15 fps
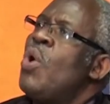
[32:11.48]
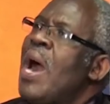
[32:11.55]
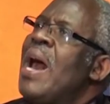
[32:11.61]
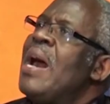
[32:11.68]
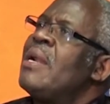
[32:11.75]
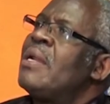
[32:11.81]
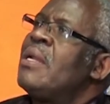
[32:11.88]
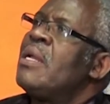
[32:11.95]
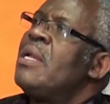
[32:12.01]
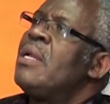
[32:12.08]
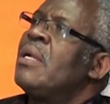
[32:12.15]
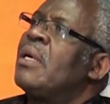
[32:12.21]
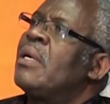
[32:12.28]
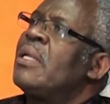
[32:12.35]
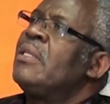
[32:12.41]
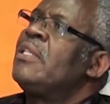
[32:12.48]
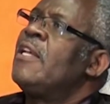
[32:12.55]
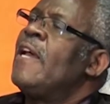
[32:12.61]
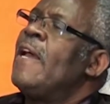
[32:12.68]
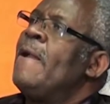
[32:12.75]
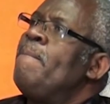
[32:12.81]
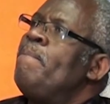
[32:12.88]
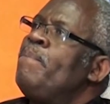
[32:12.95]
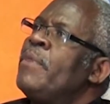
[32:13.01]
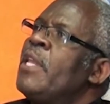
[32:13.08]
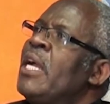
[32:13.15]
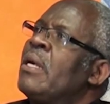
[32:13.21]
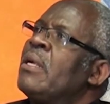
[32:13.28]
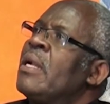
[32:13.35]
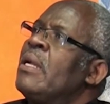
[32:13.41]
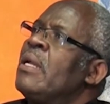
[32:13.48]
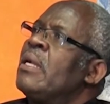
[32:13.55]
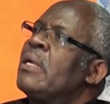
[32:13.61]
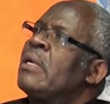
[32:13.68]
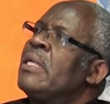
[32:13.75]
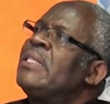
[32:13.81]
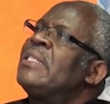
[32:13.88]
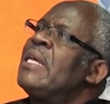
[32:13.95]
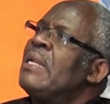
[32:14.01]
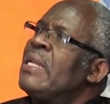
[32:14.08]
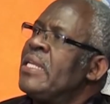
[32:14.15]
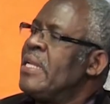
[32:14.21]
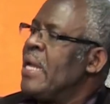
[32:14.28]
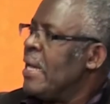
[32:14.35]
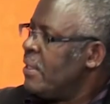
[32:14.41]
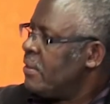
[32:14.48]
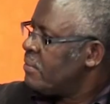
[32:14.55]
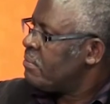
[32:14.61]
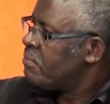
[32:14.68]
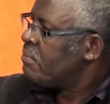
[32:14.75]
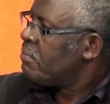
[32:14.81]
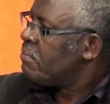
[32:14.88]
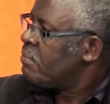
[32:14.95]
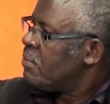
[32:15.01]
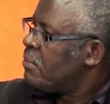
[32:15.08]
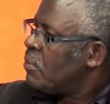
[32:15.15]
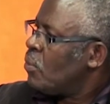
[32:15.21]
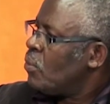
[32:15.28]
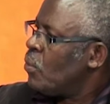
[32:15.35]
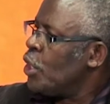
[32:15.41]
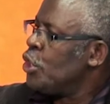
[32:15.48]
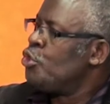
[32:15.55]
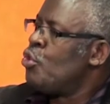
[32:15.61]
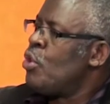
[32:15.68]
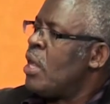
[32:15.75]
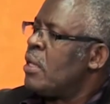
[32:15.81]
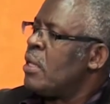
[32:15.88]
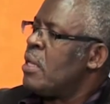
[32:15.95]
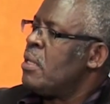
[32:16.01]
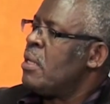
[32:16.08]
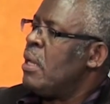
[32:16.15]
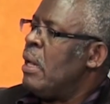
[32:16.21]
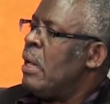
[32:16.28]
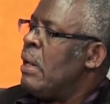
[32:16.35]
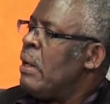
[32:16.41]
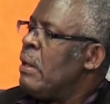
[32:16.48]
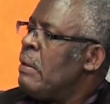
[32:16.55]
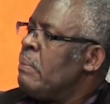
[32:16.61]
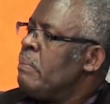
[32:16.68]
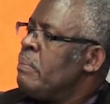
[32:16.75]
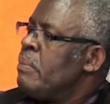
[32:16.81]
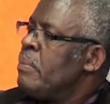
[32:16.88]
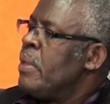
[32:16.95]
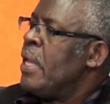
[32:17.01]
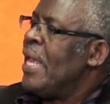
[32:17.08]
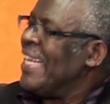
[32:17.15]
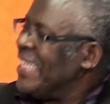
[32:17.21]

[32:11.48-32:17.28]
are a Christian leader, when you are a